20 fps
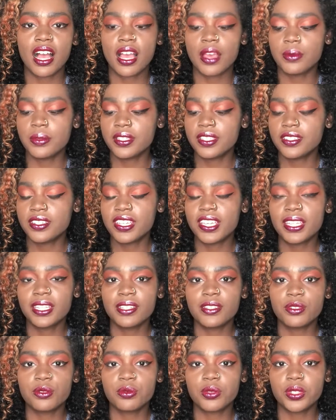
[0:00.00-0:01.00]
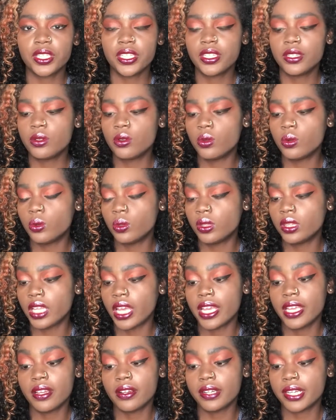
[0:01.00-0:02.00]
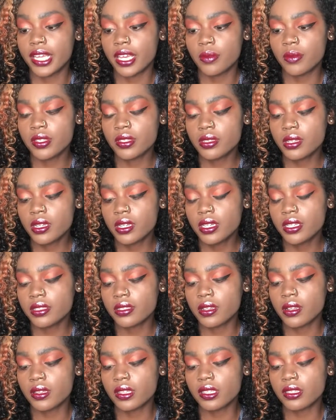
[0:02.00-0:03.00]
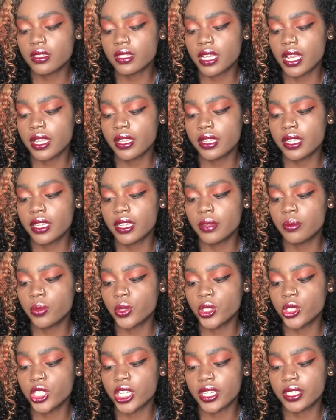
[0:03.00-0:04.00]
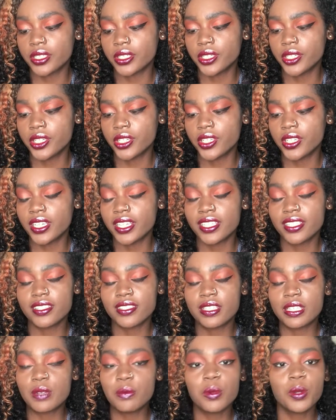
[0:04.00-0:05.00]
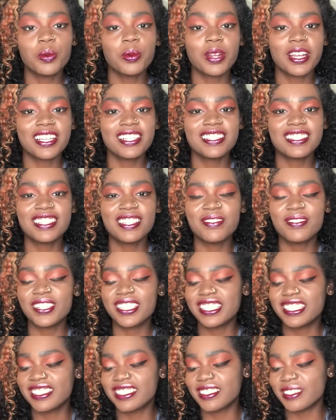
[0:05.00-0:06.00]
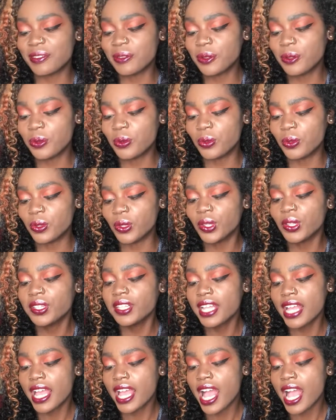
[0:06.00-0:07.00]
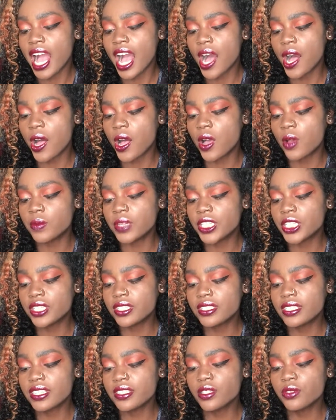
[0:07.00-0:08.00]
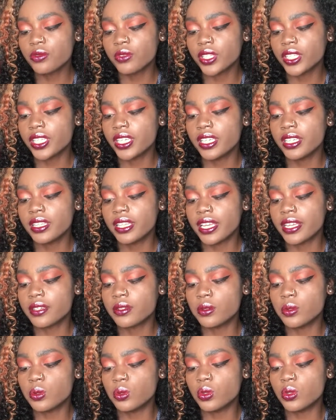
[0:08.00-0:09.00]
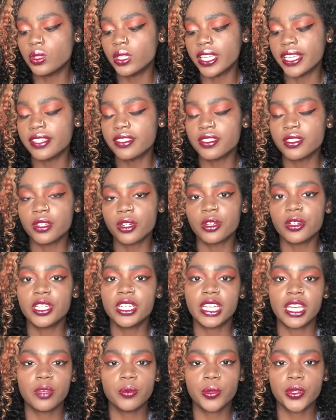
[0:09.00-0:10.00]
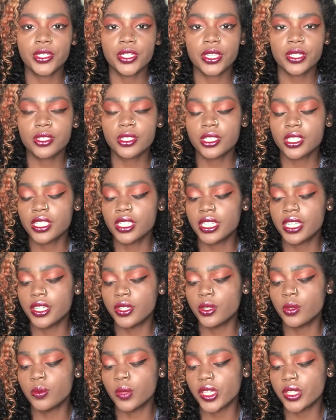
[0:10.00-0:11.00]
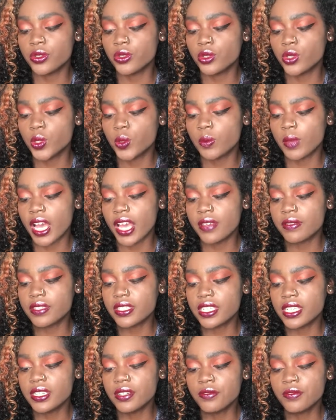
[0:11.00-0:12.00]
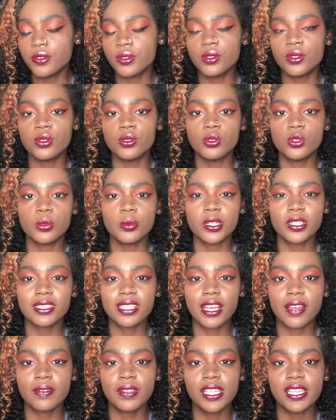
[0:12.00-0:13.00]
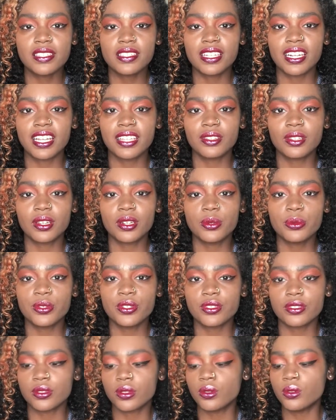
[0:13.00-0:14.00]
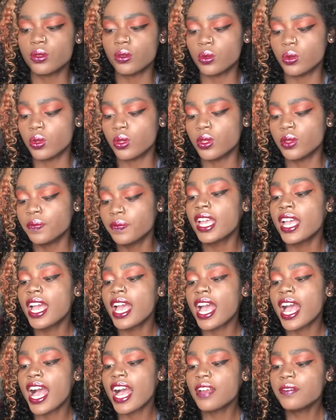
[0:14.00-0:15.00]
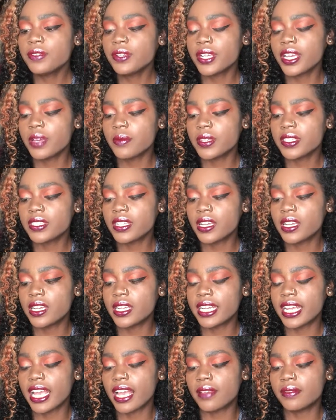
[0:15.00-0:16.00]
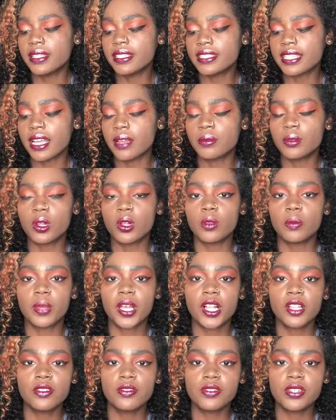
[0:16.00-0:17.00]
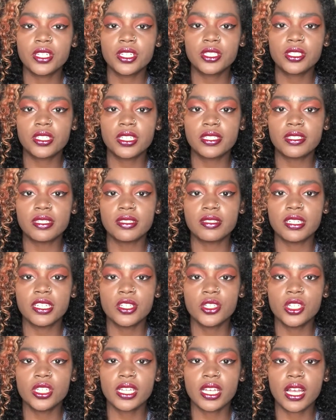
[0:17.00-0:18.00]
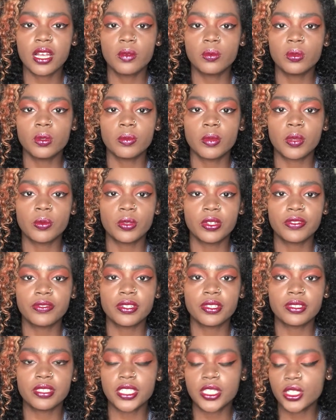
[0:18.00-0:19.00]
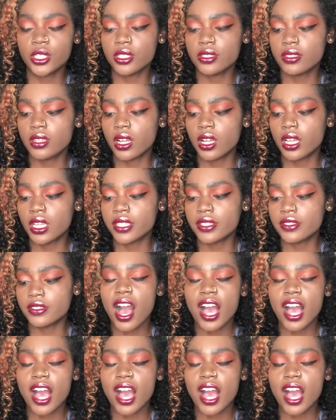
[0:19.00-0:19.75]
I was looking at this really cool light on Amazon. It's called a skylight projector. It's super pricey, but it's so cool. It just does a really like cool like starry night projection in your bedroom. I've seen a few YouTubers have this and I thought it was so cool. After Amazon, I have this app called Palfish. It's a teaching app where my boyfriend teaches on.